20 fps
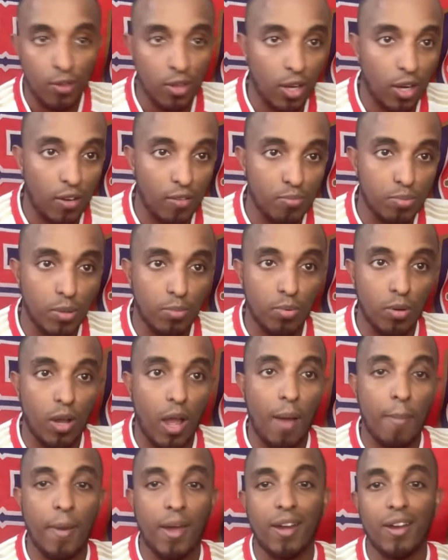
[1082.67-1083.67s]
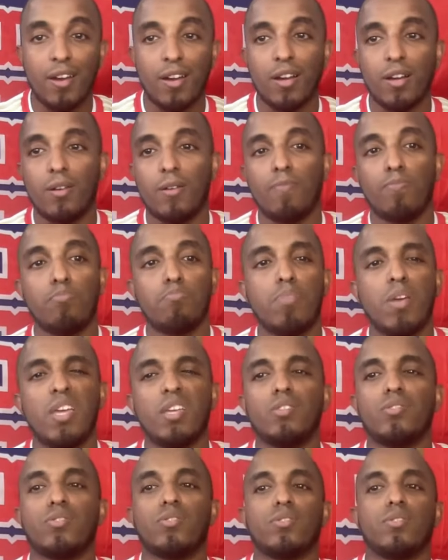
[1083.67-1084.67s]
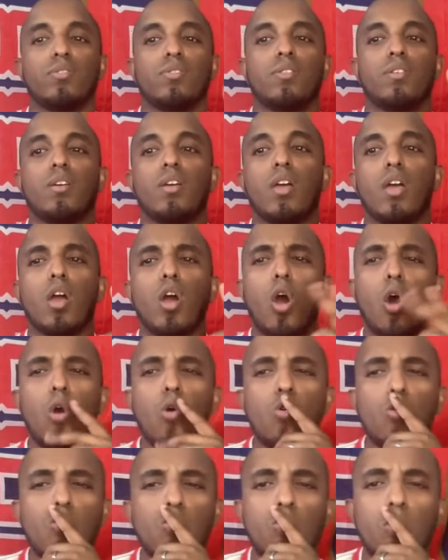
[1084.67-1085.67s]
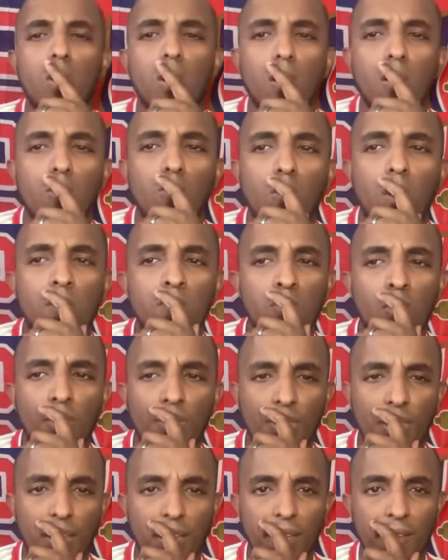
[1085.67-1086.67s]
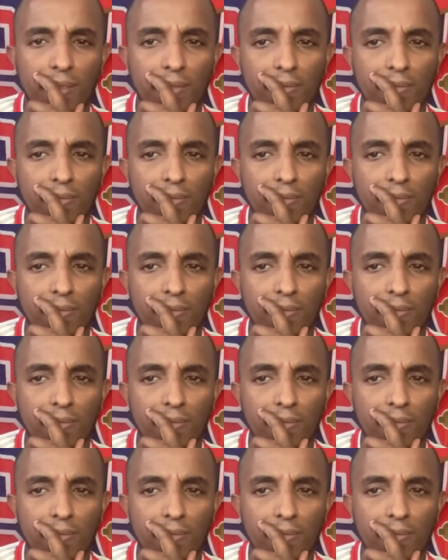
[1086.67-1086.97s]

for the love, people. I'm out of here. Peace. Oh, one more thing.